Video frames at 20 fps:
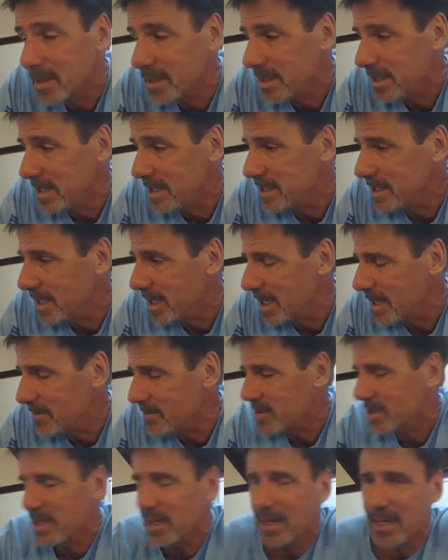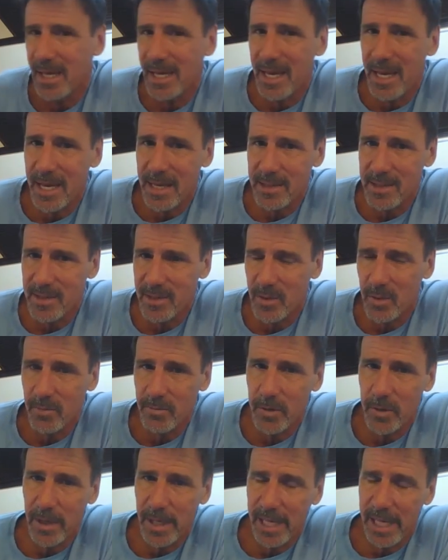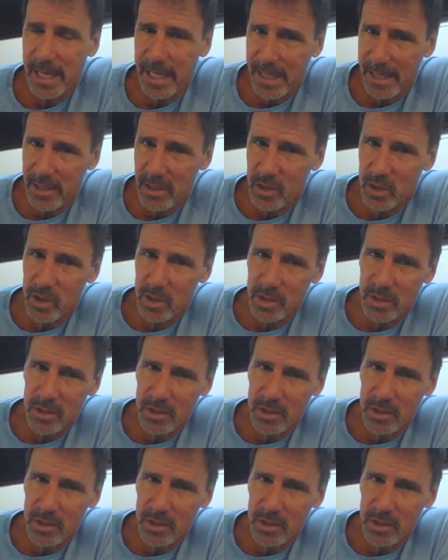D times S over H.